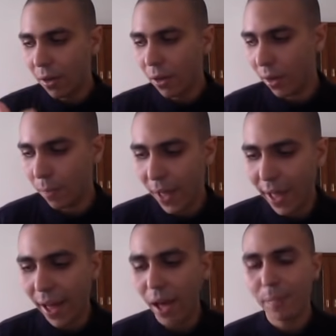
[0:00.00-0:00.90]

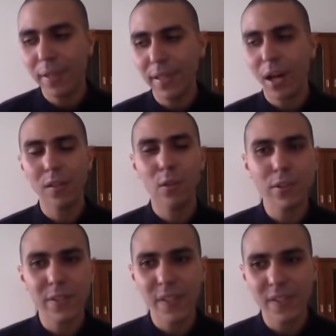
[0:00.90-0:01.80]
I
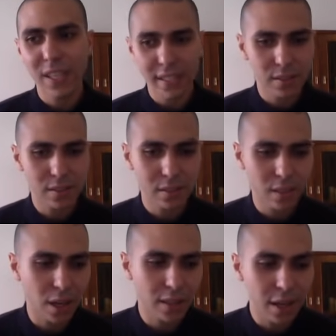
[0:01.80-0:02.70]
don't think that
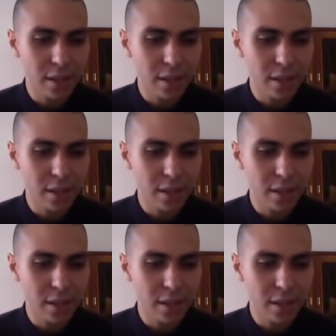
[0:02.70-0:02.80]
I